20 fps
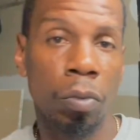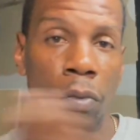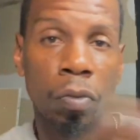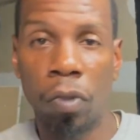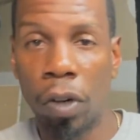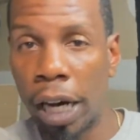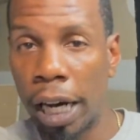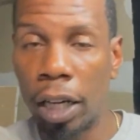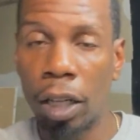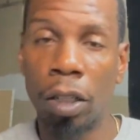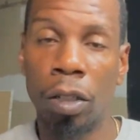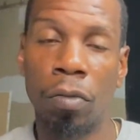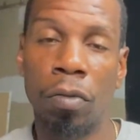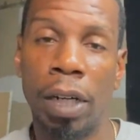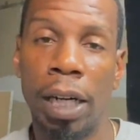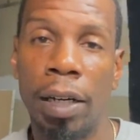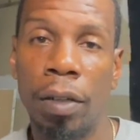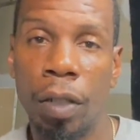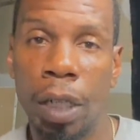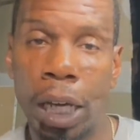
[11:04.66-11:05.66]
vinyl
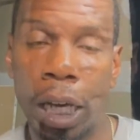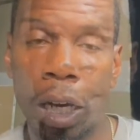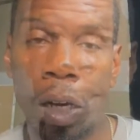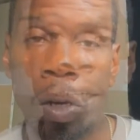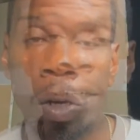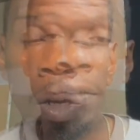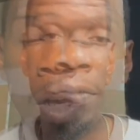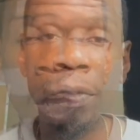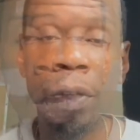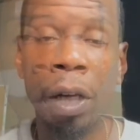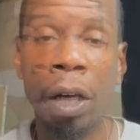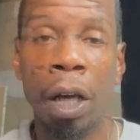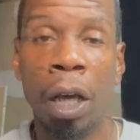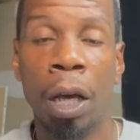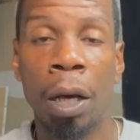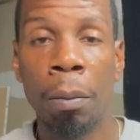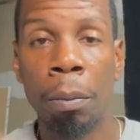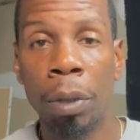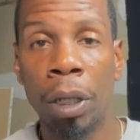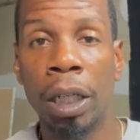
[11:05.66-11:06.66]
around now.
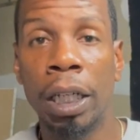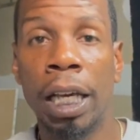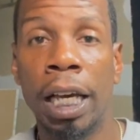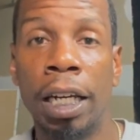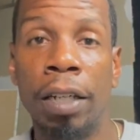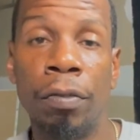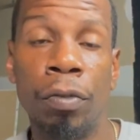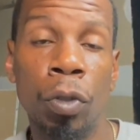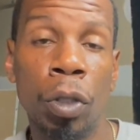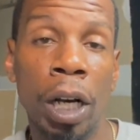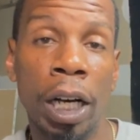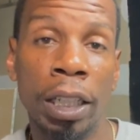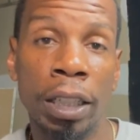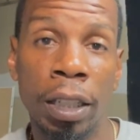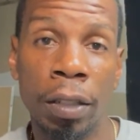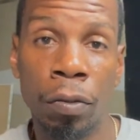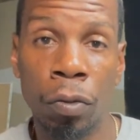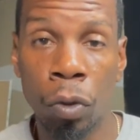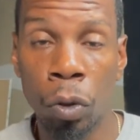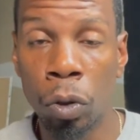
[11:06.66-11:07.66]
But again, if you guys
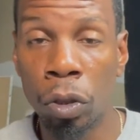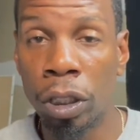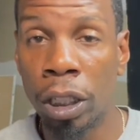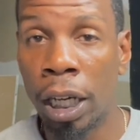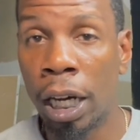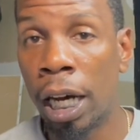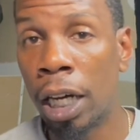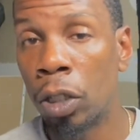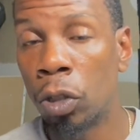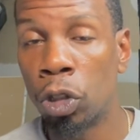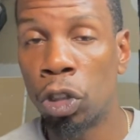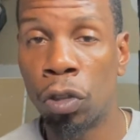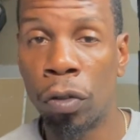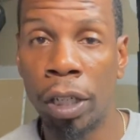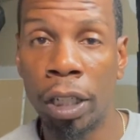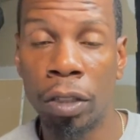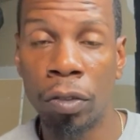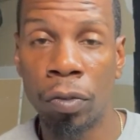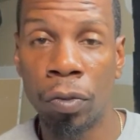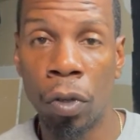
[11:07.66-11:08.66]
have used
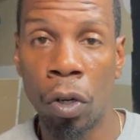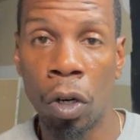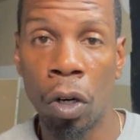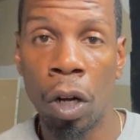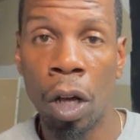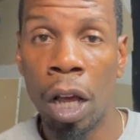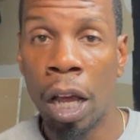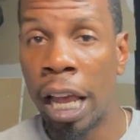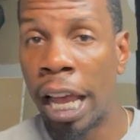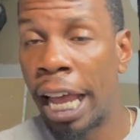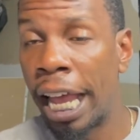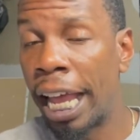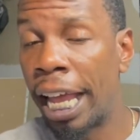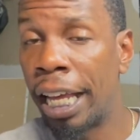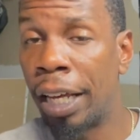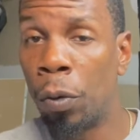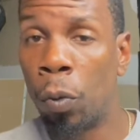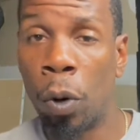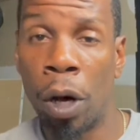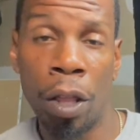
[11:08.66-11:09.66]
Econotransfer,
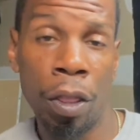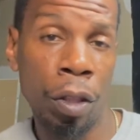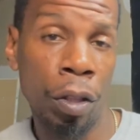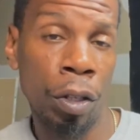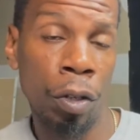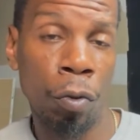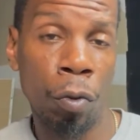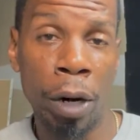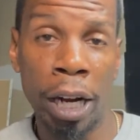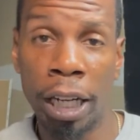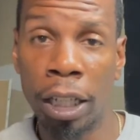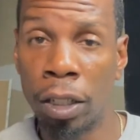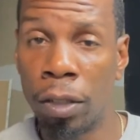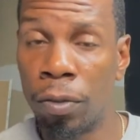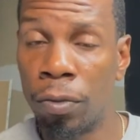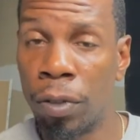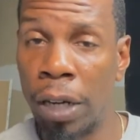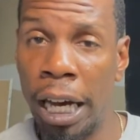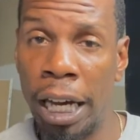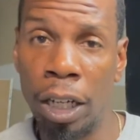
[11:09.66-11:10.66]
whether the regular
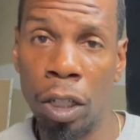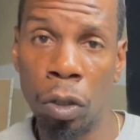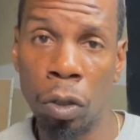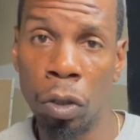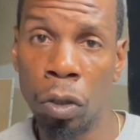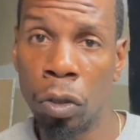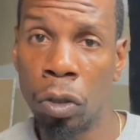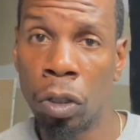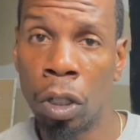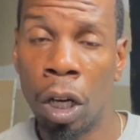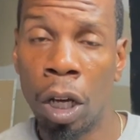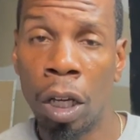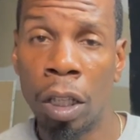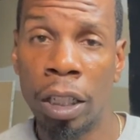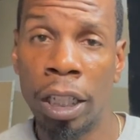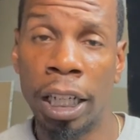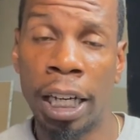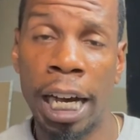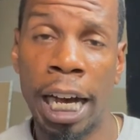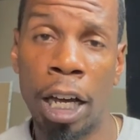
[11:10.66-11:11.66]
vinyls,
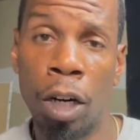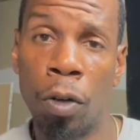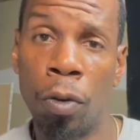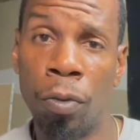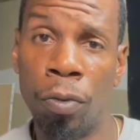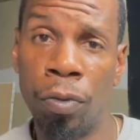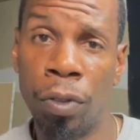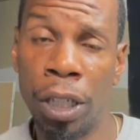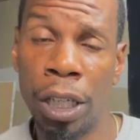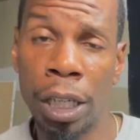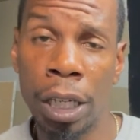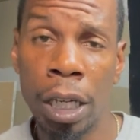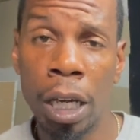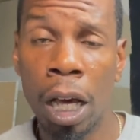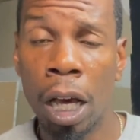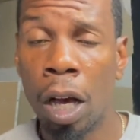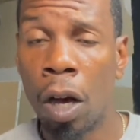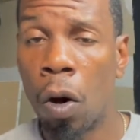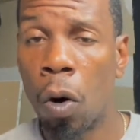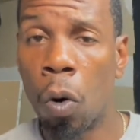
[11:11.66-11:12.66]
the Econo V,
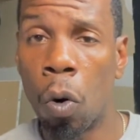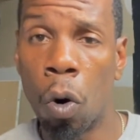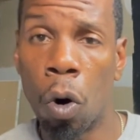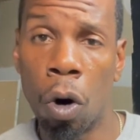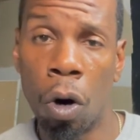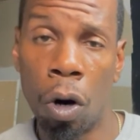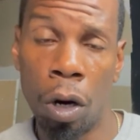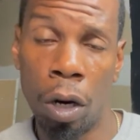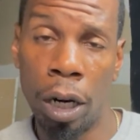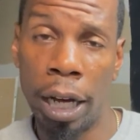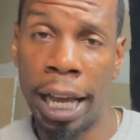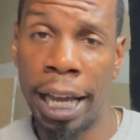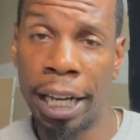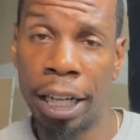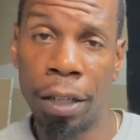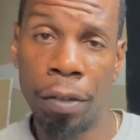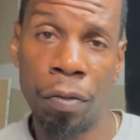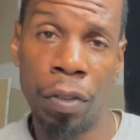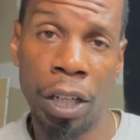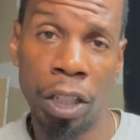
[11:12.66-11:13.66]
or
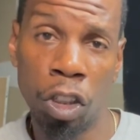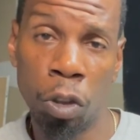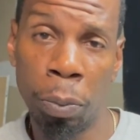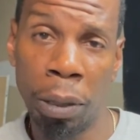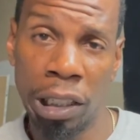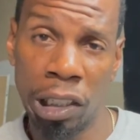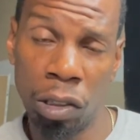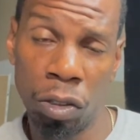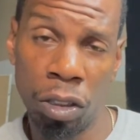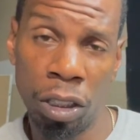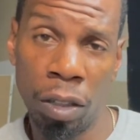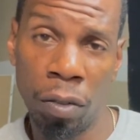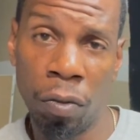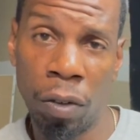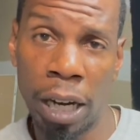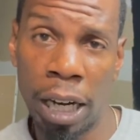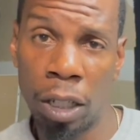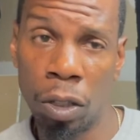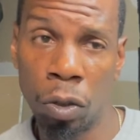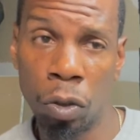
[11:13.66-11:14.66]
any of their specialty
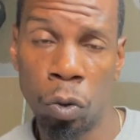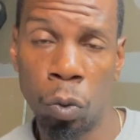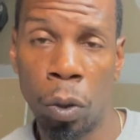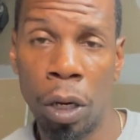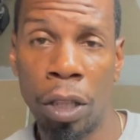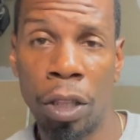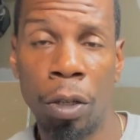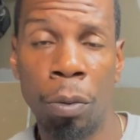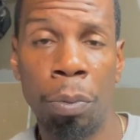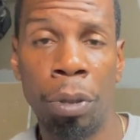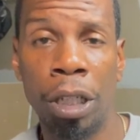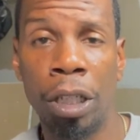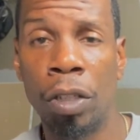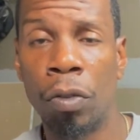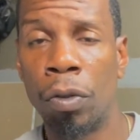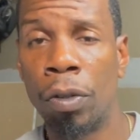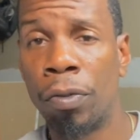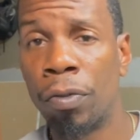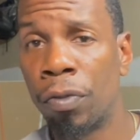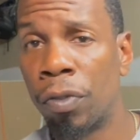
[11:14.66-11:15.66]
vinyls, whether it be the
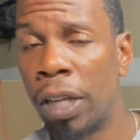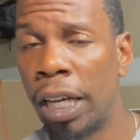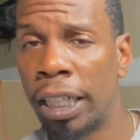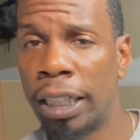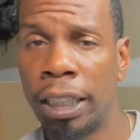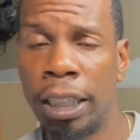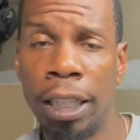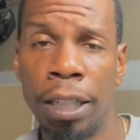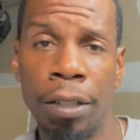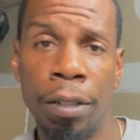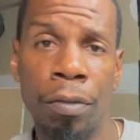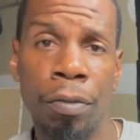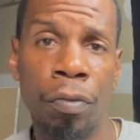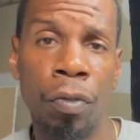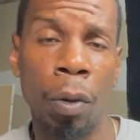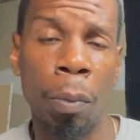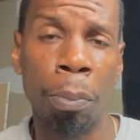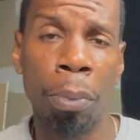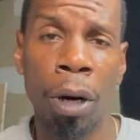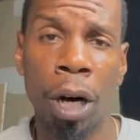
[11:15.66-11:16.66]
reflective,
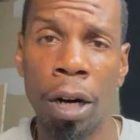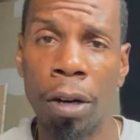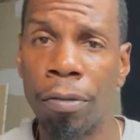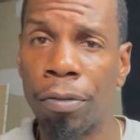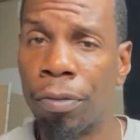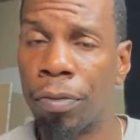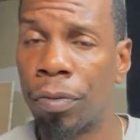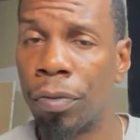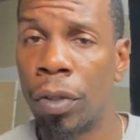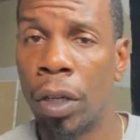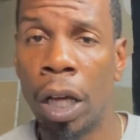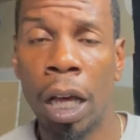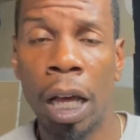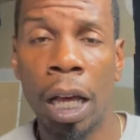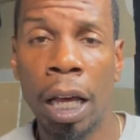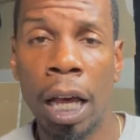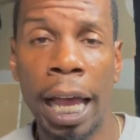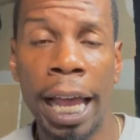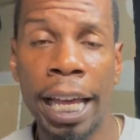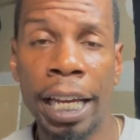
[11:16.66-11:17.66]
the puff,
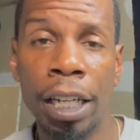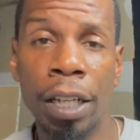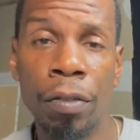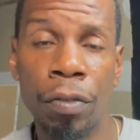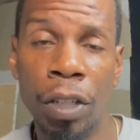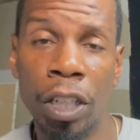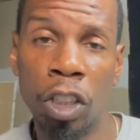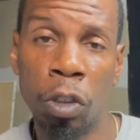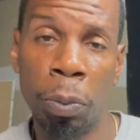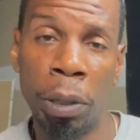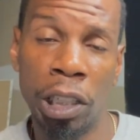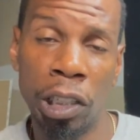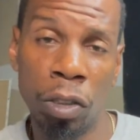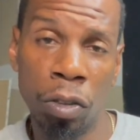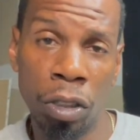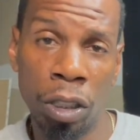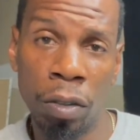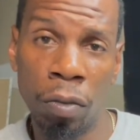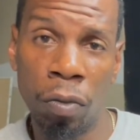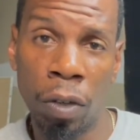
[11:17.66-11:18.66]
any of their
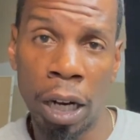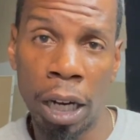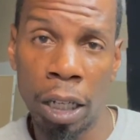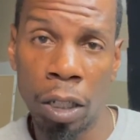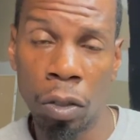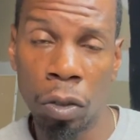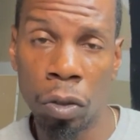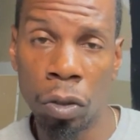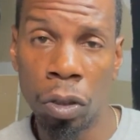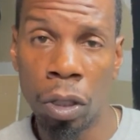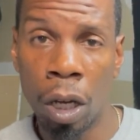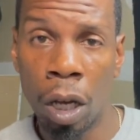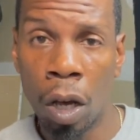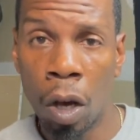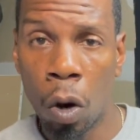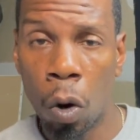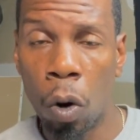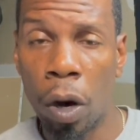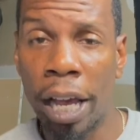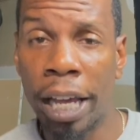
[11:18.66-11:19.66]
specialty vinyls,
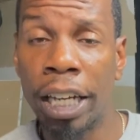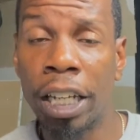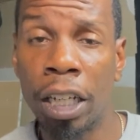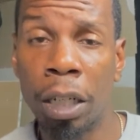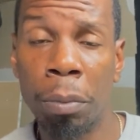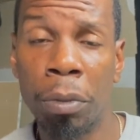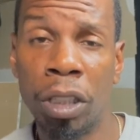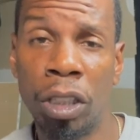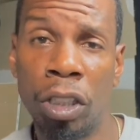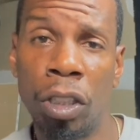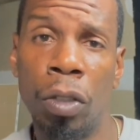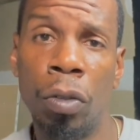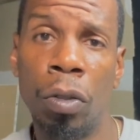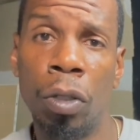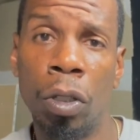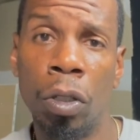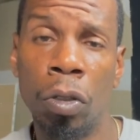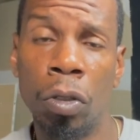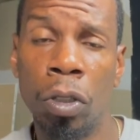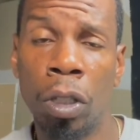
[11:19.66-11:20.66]
or any of the
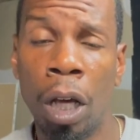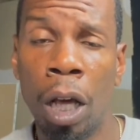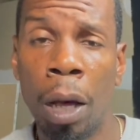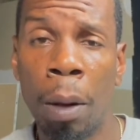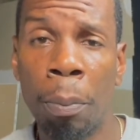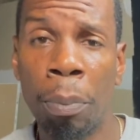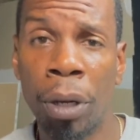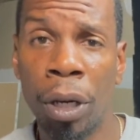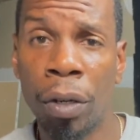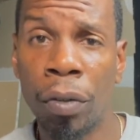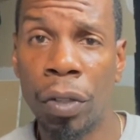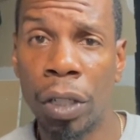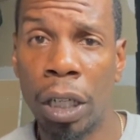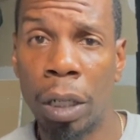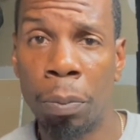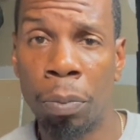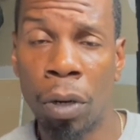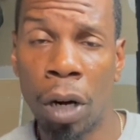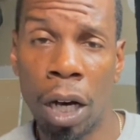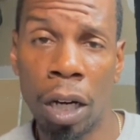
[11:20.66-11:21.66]
materials,
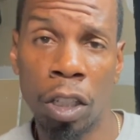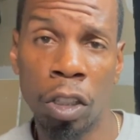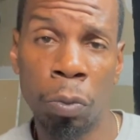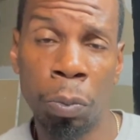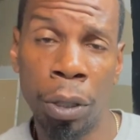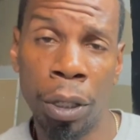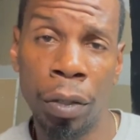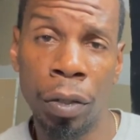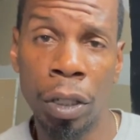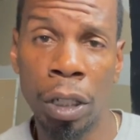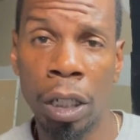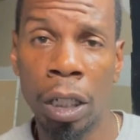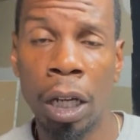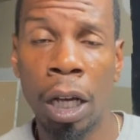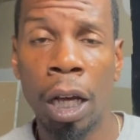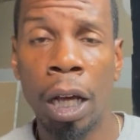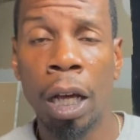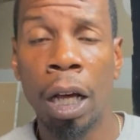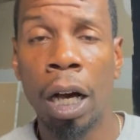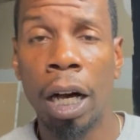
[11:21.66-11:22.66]
period, products, period.
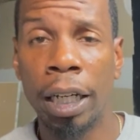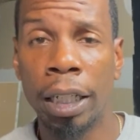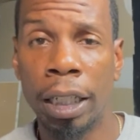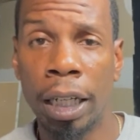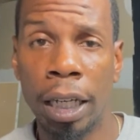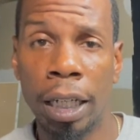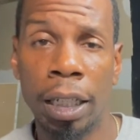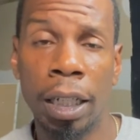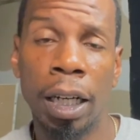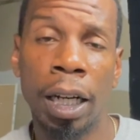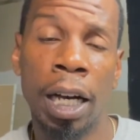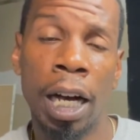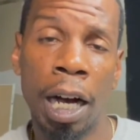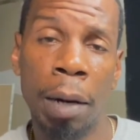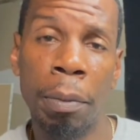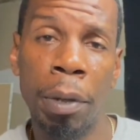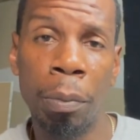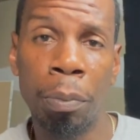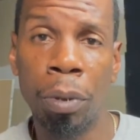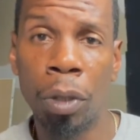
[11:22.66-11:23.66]
Again,
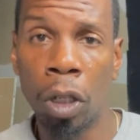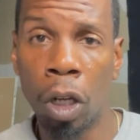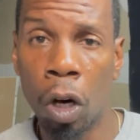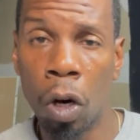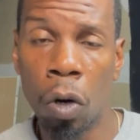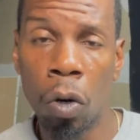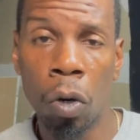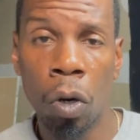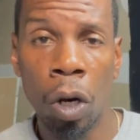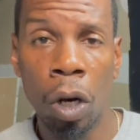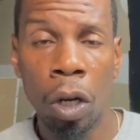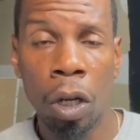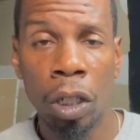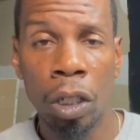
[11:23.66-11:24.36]
comment below.